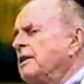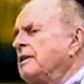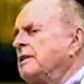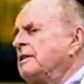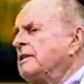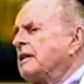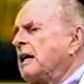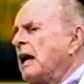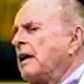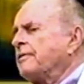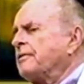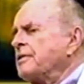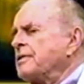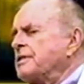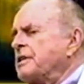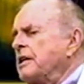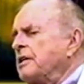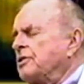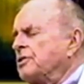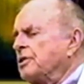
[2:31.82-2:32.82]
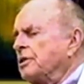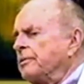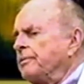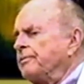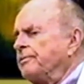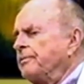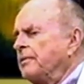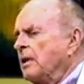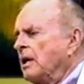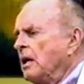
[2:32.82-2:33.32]
conversation
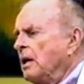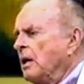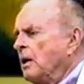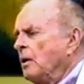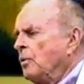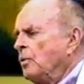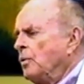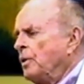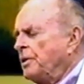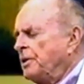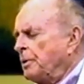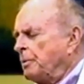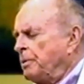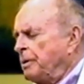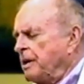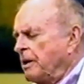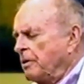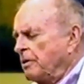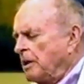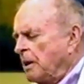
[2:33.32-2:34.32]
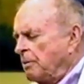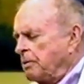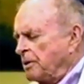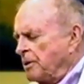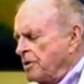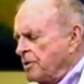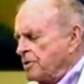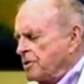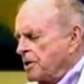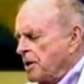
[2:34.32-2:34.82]
with the
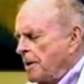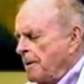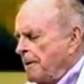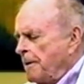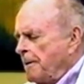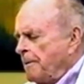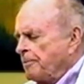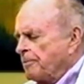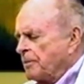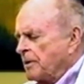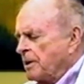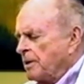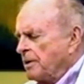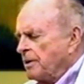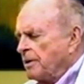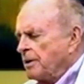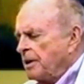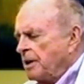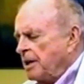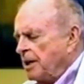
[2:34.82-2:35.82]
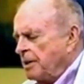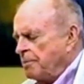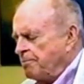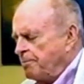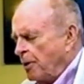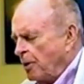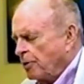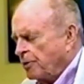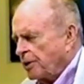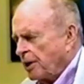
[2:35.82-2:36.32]
POWs in
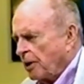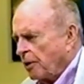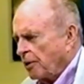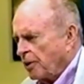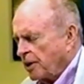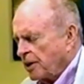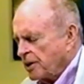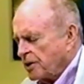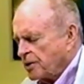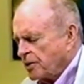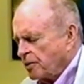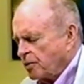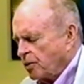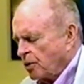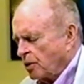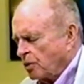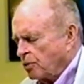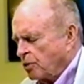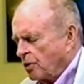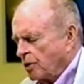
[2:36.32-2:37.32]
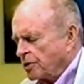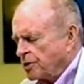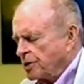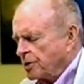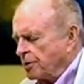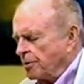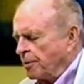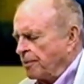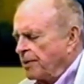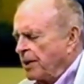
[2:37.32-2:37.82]
both areas of World War
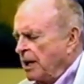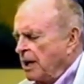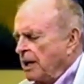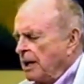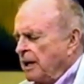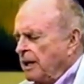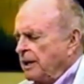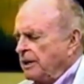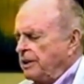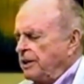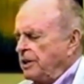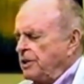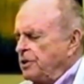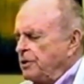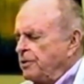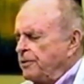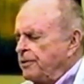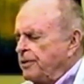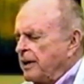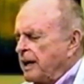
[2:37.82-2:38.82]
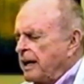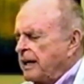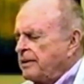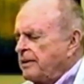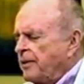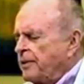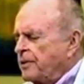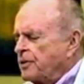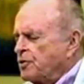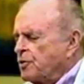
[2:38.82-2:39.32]
II, did you find that
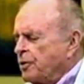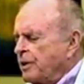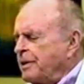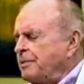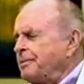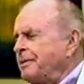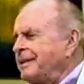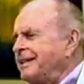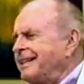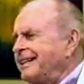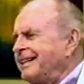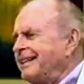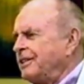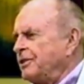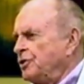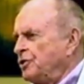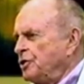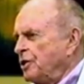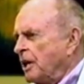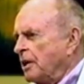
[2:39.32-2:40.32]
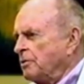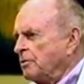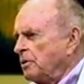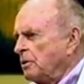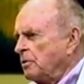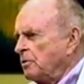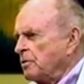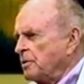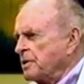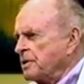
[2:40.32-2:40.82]
the treatment in general
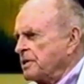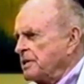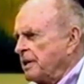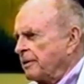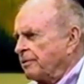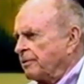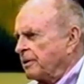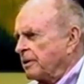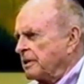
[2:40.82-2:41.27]
was different?